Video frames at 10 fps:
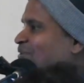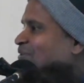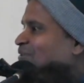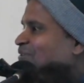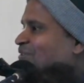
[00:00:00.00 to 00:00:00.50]

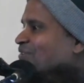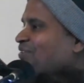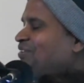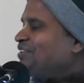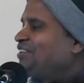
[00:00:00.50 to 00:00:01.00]
So
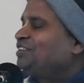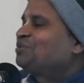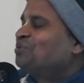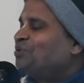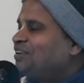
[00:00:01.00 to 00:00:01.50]

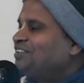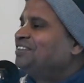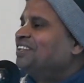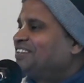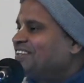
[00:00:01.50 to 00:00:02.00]
this cold is
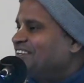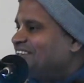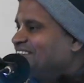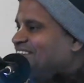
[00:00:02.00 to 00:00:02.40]
nothing.